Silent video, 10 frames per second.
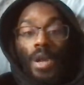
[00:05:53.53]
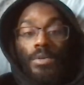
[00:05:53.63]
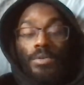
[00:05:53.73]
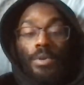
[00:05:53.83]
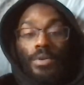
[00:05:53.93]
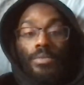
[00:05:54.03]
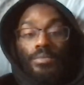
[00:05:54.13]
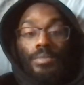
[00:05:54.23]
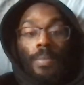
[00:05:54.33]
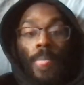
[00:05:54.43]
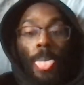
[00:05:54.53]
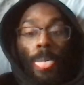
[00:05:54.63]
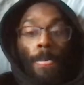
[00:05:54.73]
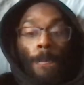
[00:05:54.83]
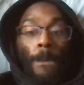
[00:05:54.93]
you know
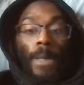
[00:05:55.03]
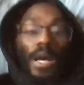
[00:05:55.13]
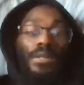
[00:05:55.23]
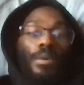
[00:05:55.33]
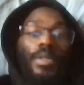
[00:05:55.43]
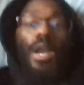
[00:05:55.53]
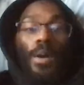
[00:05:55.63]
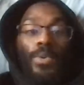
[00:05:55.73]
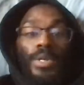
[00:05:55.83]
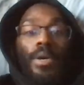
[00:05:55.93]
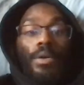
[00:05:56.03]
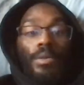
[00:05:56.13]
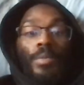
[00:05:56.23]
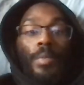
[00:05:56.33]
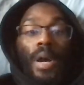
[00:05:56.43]
that's something I would tell
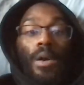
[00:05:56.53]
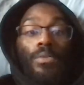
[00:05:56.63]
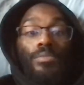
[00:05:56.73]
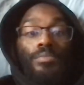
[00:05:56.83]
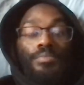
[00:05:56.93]
them about.